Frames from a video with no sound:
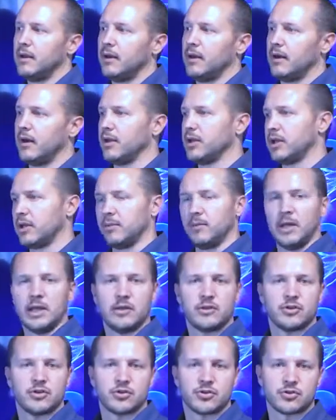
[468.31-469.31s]
you got to
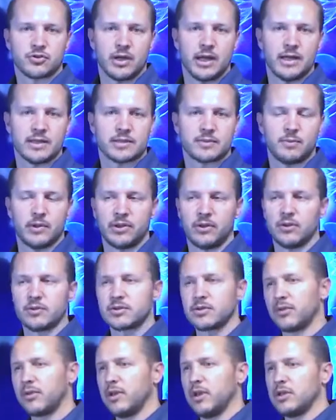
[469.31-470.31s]
manage your stress, but
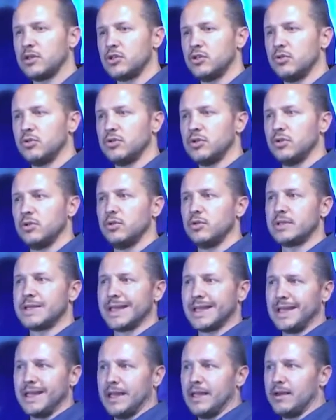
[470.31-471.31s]
those are things you do
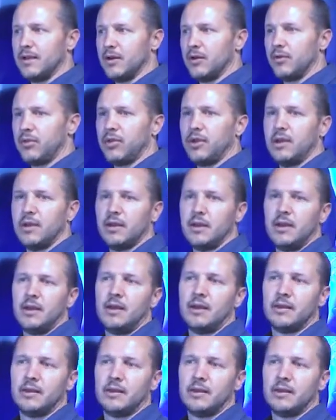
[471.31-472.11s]
to get healthy.